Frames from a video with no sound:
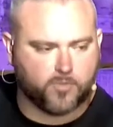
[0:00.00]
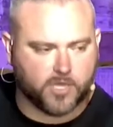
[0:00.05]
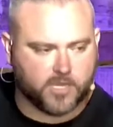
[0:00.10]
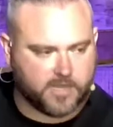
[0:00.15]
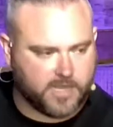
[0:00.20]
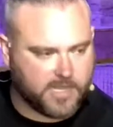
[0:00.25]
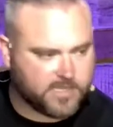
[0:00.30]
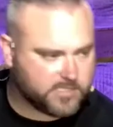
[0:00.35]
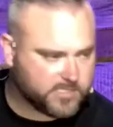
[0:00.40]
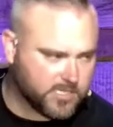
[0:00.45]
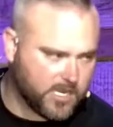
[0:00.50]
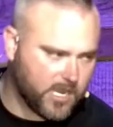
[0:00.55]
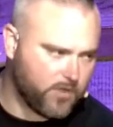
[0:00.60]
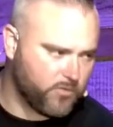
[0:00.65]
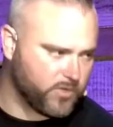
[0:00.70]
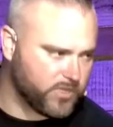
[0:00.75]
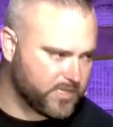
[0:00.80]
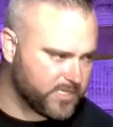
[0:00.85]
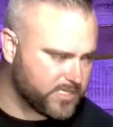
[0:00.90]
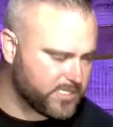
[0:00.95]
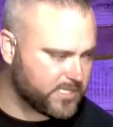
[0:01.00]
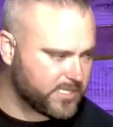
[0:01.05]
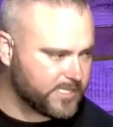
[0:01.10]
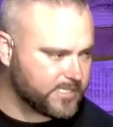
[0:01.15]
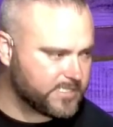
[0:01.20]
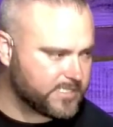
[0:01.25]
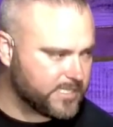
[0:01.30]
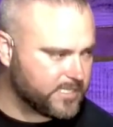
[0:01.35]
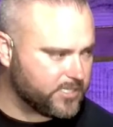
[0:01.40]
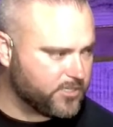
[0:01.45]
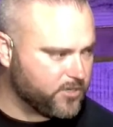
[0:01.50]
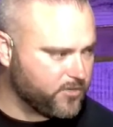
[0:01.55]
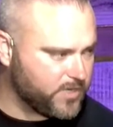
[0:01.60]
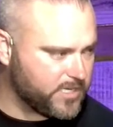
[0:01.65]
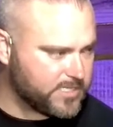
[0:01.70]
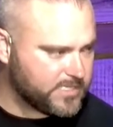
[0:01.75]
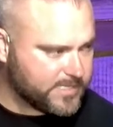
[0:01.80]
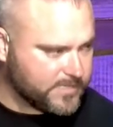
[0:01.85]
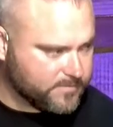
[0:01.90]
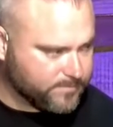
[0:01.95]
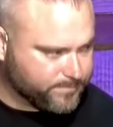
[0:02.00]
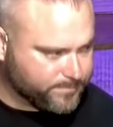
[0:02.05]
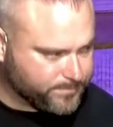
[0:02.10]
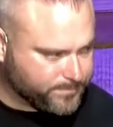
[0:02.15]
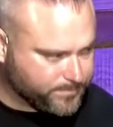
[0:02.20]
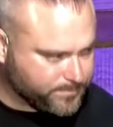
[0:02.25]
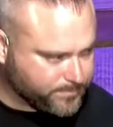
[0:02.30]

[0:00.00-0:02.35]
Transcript: But that's not what this thing did. You know what it did?